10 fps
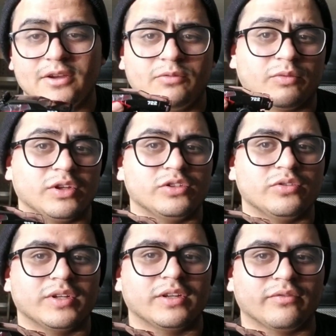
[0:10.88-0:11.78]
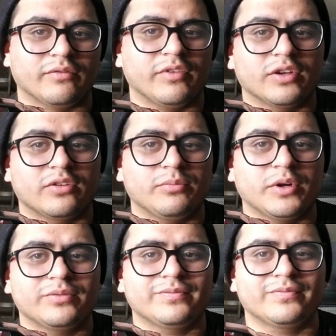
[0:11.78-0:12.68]
We're going to do it in vehicle
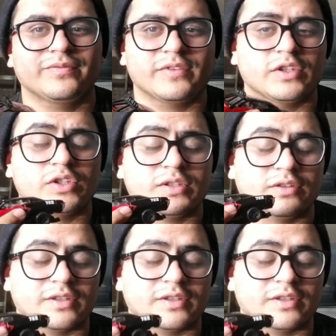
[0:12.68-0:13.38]
mode. You're